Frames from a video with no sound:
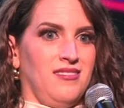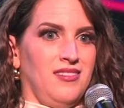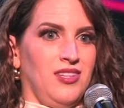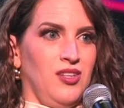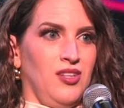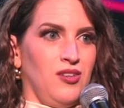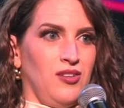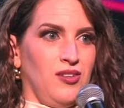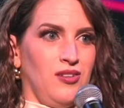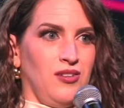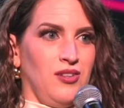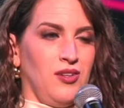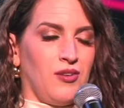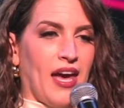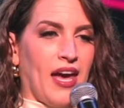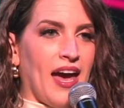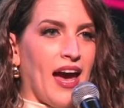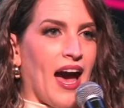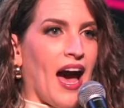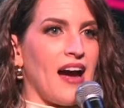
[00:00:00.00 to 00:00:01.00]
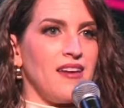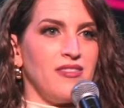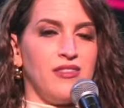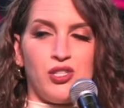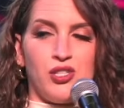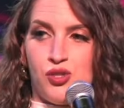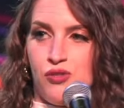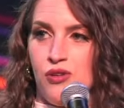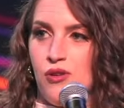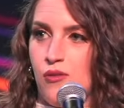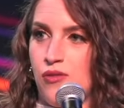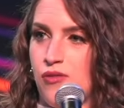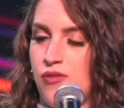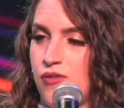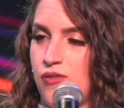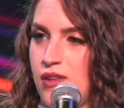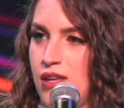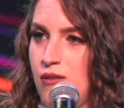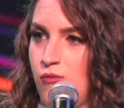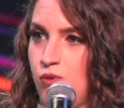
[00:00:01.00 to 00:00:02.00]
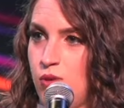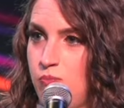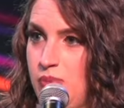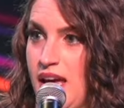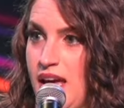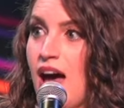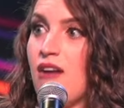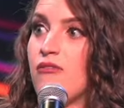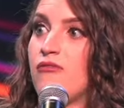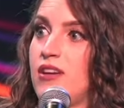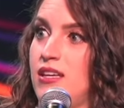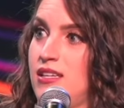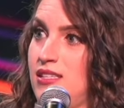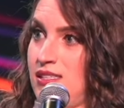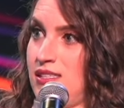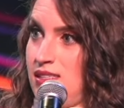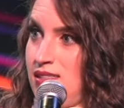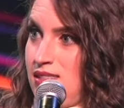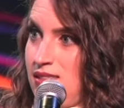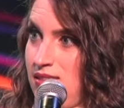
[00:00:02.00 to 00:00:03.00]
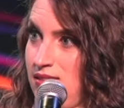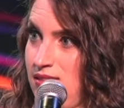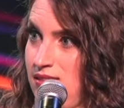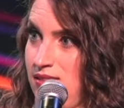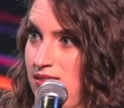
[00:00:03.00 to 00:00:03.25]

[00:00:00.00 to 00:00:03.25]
you can't hide the truth. It would be obvious.